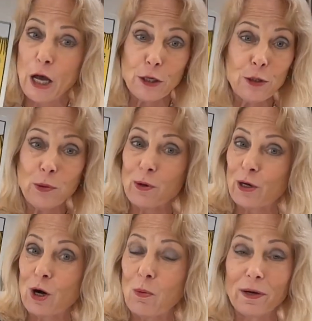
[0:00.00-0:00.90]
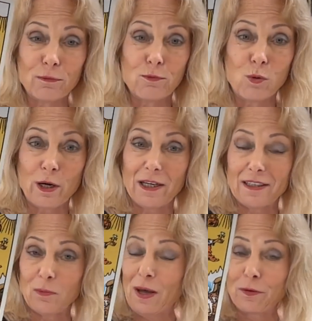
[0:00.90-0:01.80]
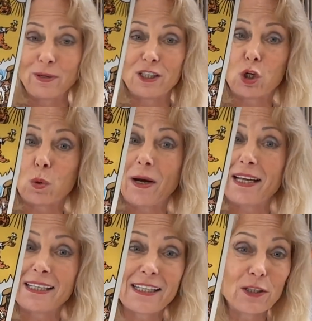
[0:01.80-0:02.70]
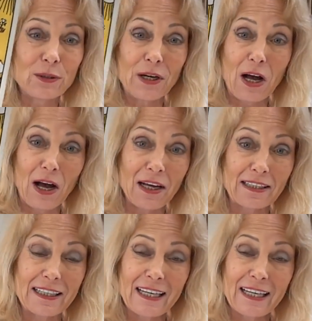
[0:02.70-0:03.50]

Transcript: You are going for it, whether it's crazy or not.